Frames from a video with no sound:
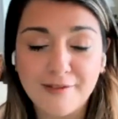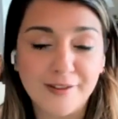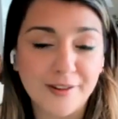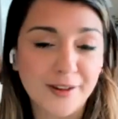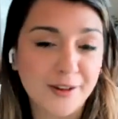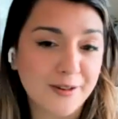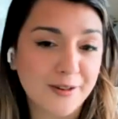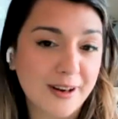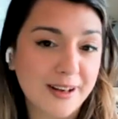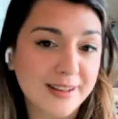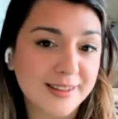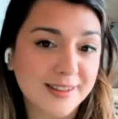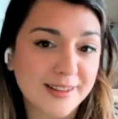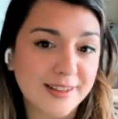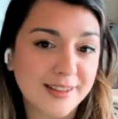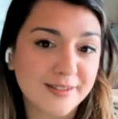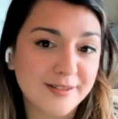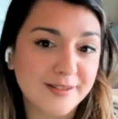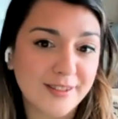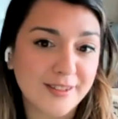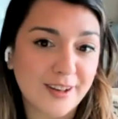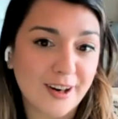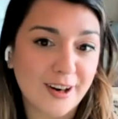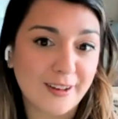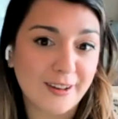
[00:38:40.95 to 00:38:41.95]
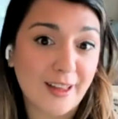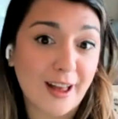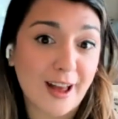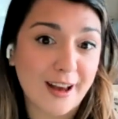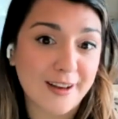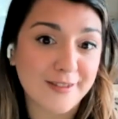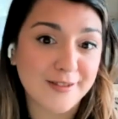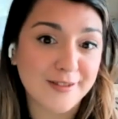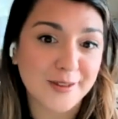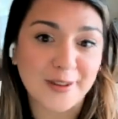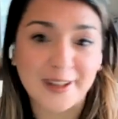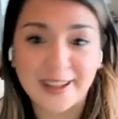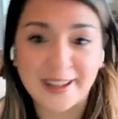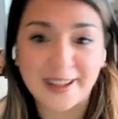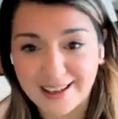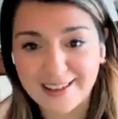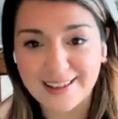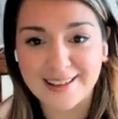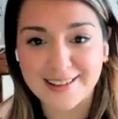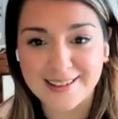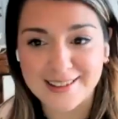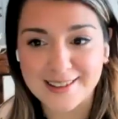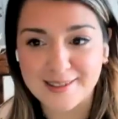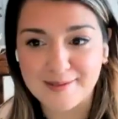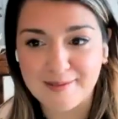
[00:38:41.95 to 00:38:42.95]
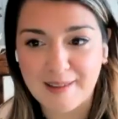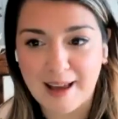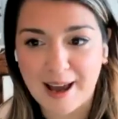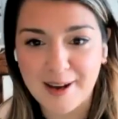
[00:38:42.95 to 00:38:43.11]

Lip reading: for the rest of our lives, really, because